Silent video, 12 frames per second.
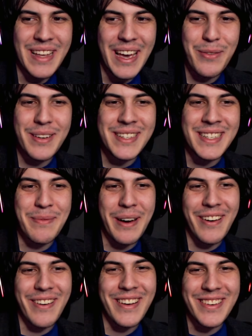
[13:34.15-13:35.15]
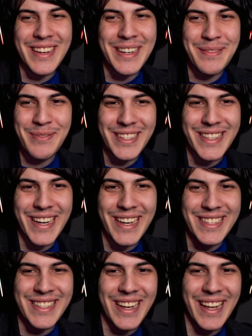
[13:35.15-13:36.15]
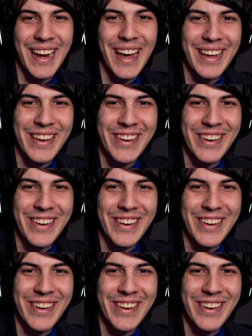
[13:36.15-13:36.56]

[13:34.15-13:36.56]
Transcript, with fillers: I wish Namari could come with us. I like